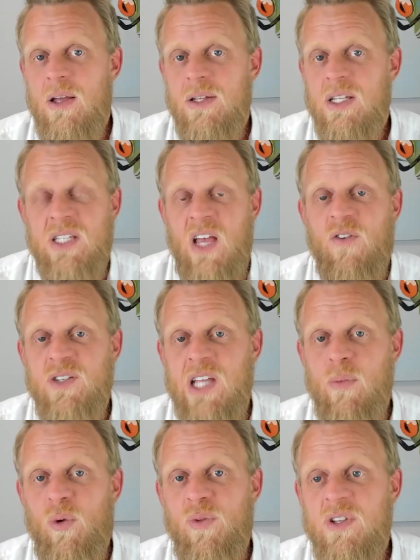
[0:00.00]
Let's say, for
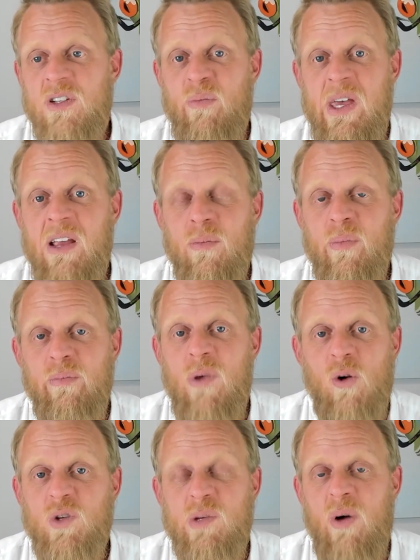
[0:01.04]
example, there's a big
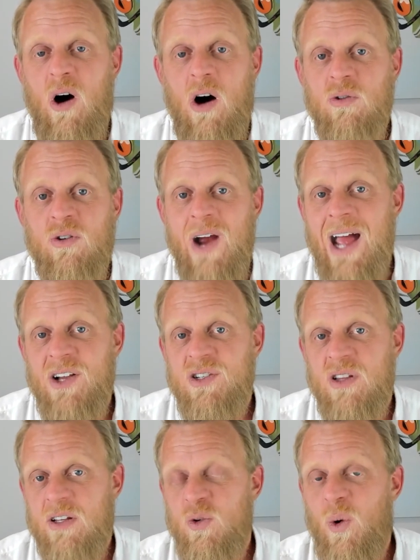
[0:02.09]
multi-pile crash,
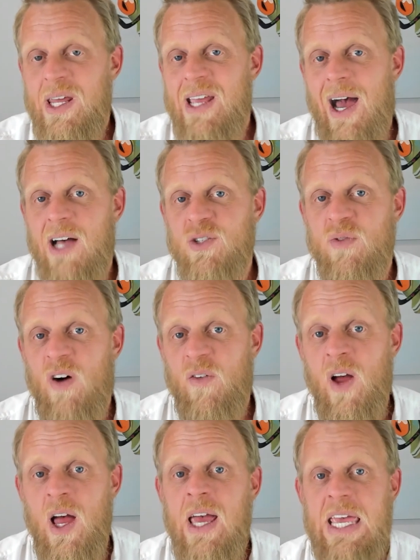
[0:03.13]
like 20 cars are
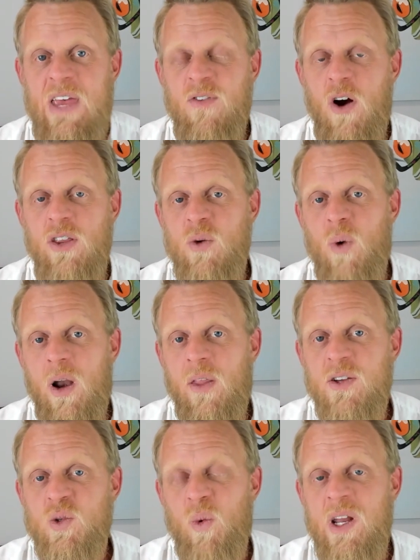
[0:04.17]
involved. If only one of
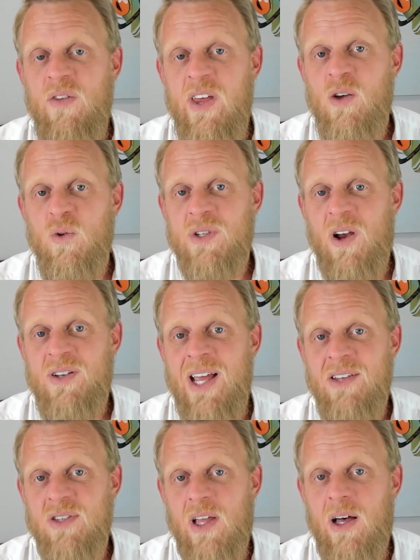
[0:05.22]
those 20 vehicles are a
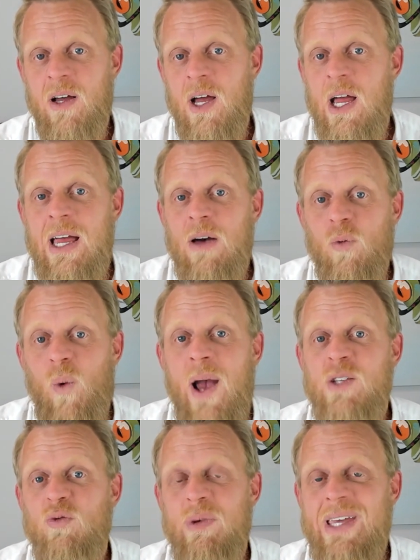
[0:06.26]
Tesla,
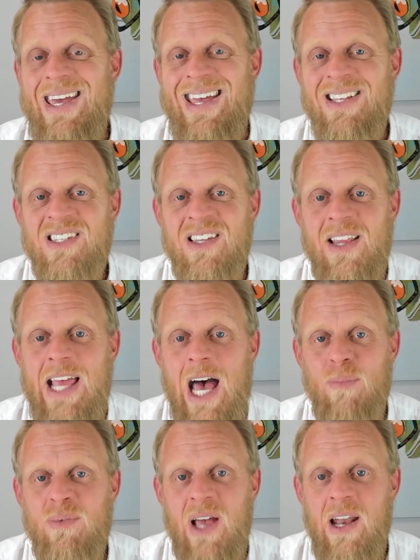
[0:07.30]
Waze will be instantly
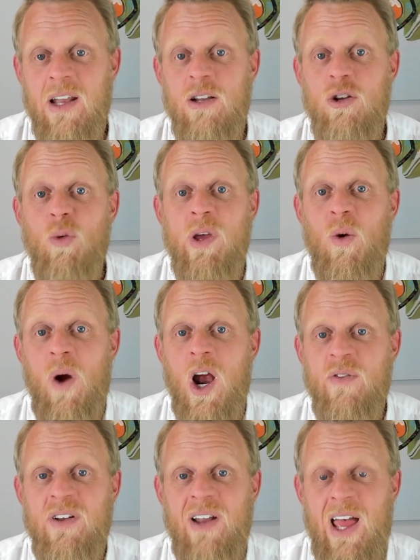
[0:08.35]
updated. You'll be aware
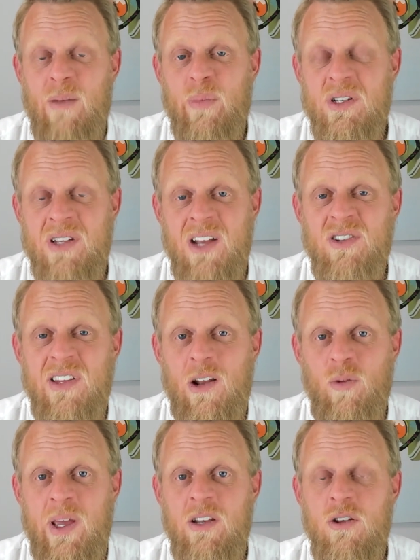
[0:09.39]
of it, and potentially
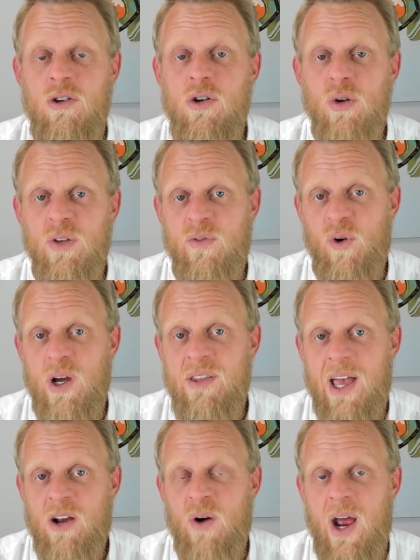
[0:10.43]
that'll mean you'll avoid
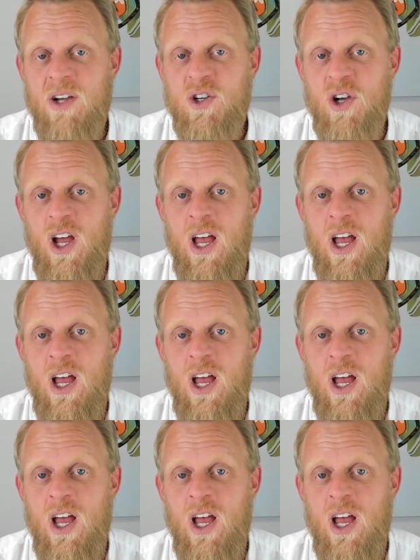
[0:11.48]
that crash